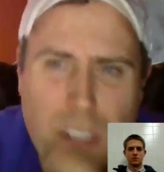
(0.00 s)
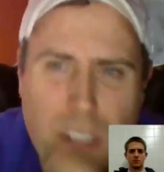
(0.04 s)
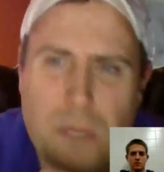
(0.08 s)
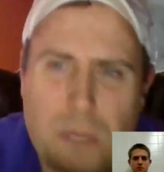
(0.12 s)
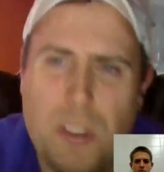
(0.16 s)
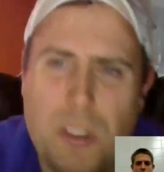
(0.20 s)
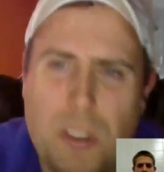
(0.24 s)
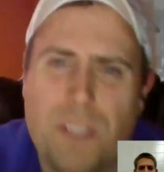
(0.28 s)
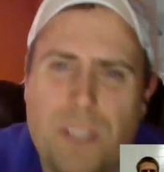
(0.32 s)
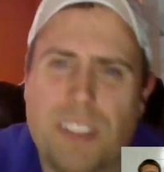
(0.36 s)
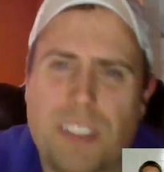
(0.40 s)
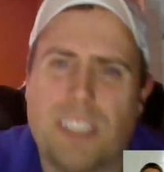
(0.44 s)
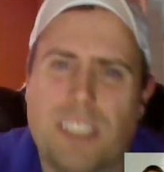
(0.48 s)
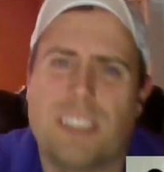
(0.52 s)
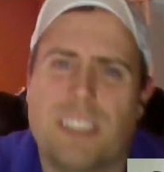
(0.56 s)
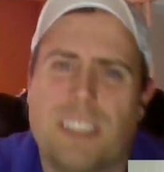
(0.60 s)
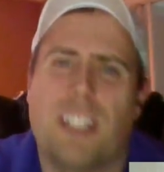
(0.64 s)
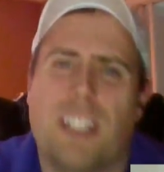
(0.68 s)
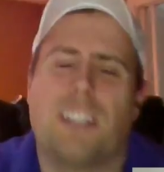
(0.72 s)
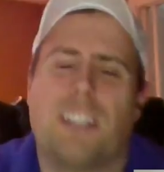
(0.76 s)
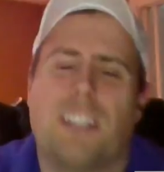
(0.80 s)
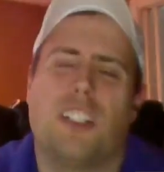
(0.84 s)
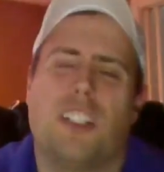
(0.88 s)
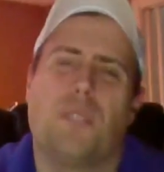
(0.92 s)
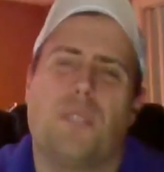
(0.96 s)
now I'm nervous. That's
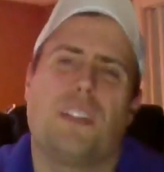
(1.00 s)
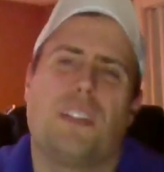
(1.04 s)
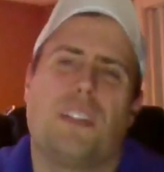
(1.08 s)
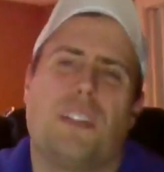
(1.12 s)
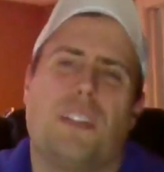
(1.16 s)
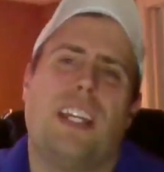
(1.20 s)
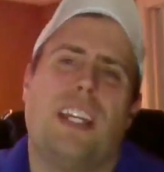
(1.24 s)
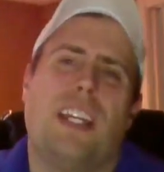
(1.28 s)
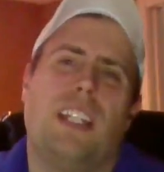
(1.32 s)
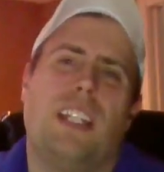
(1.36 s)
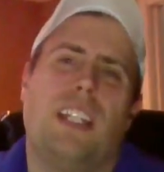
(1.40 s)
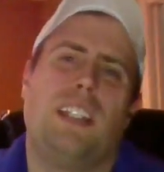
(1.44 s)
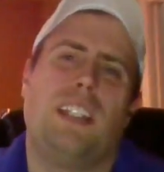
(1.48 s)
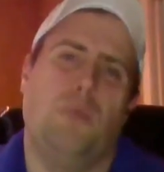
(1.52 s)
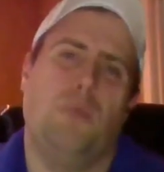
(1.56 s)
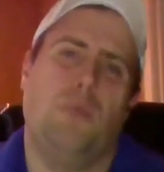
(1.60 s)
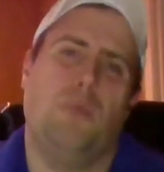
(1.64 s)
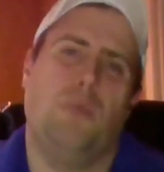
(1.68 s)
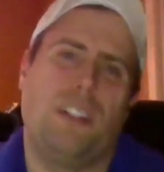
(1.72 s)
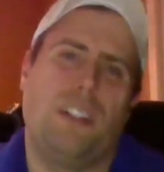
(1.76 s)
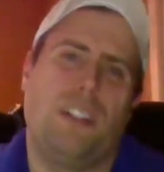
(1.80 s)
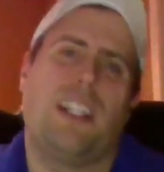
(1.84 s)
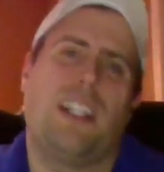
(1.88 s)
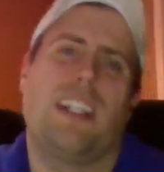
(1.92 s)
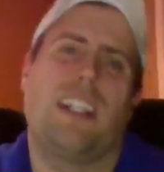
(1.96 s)
kind of good with the
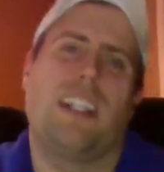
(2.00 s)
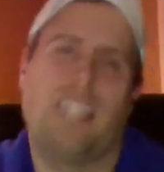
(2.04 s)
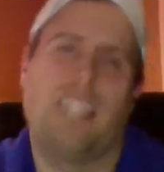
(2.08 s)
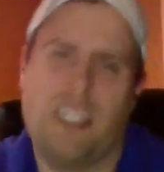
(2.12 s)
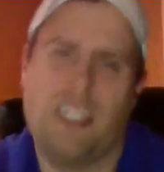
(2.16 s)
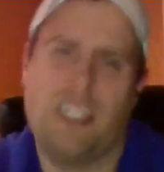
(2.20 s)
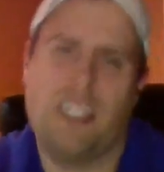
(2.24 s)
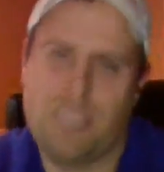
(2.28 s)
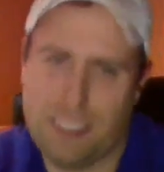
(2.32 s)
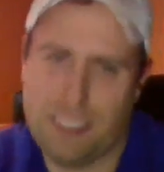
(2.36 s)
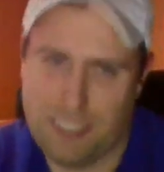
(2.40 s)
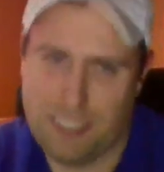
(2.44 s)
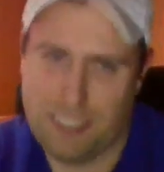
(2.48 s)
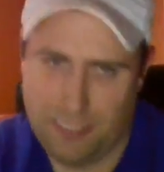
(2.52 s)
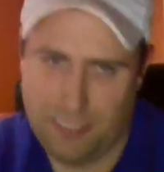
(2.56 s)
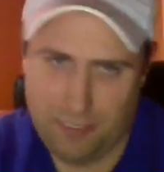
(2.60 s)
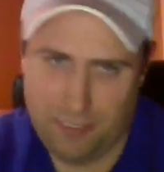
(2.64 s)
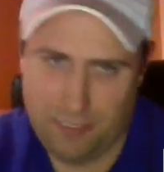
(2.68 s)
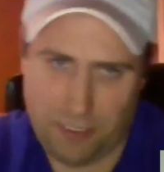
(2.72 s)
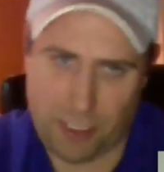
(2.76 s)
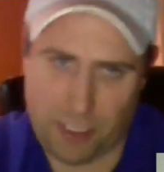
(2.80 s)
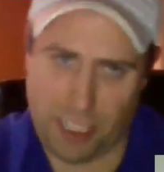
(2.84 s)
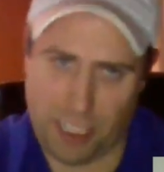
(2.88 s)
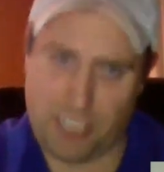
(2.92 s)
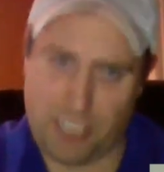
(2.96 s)
18.9. Now he's
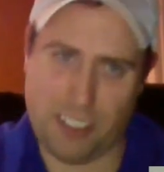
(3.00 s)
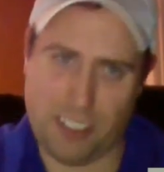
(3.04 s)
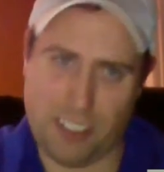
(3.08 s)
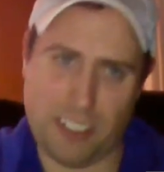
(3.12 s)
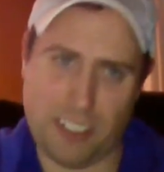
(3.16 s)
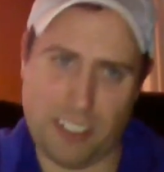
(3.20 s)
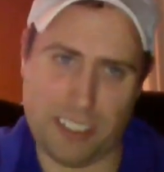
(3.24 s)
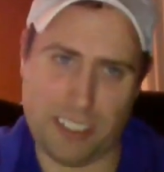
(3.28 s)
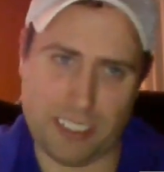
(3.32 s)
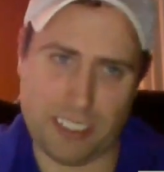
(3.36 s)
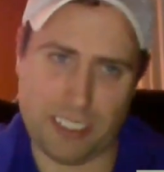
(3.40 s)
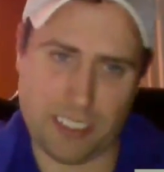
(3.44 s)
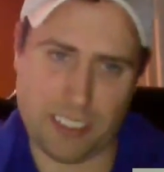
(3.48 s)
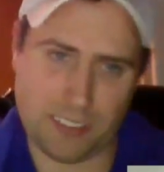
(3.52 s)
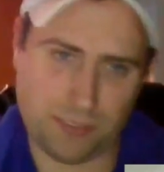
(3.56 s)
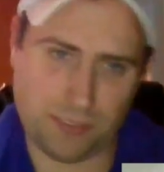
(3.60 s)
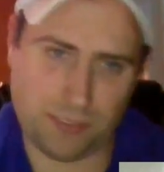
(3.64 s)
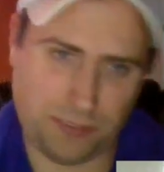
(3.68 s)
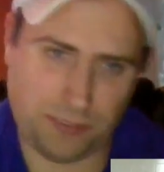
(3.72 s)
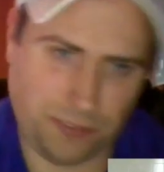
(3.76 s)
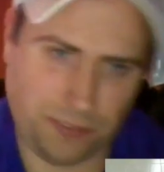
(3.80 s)
changing it again.